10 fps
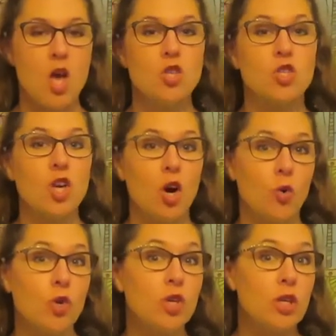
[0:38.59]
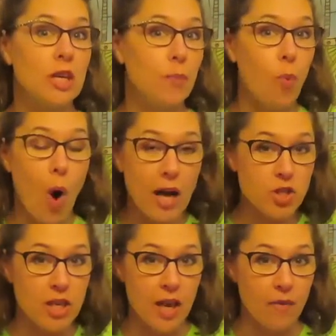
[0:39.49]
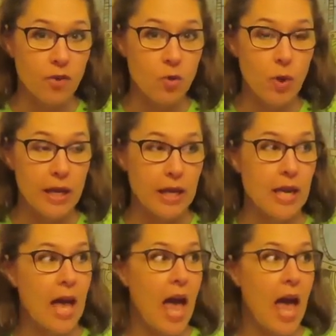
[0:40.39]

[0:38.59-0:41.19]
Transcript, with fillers: So keep watching every week